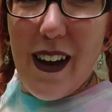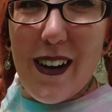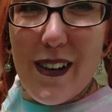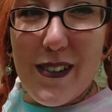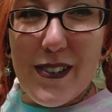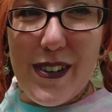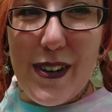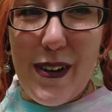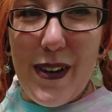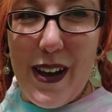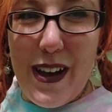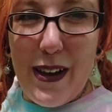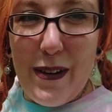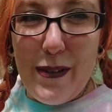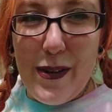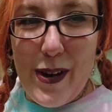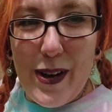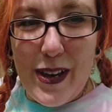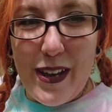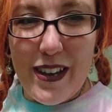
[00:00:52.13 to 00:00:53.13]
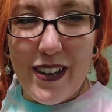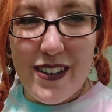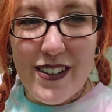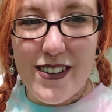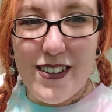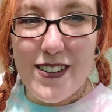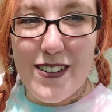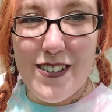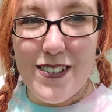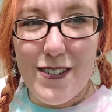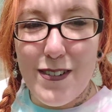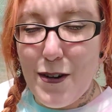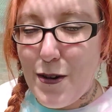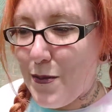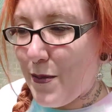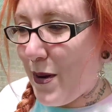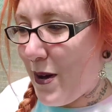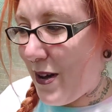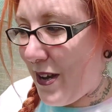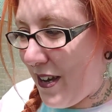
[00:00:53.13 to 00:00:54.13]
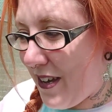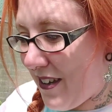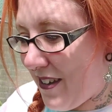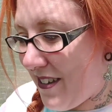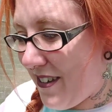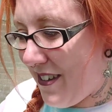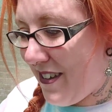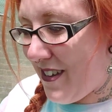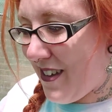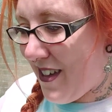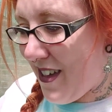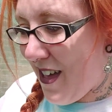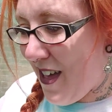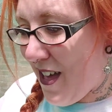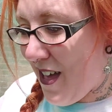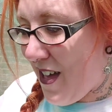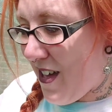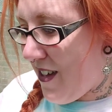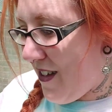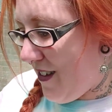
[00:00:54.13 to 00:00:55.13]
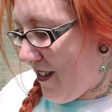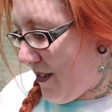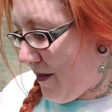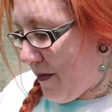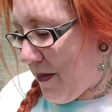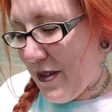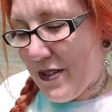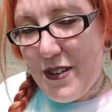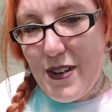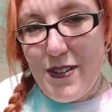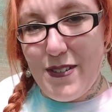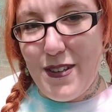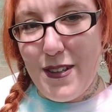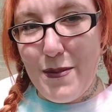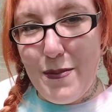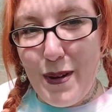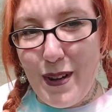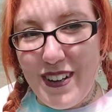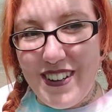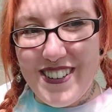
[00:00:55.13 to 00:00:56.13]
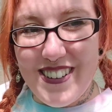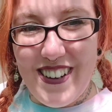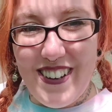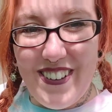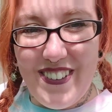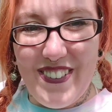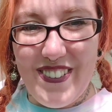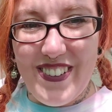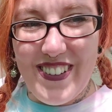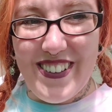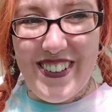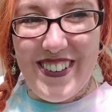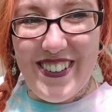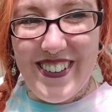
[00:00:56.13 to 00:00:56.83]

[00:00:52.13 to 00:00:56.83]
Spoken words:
I'll show you how I grow my tomatoes in the polytunnel.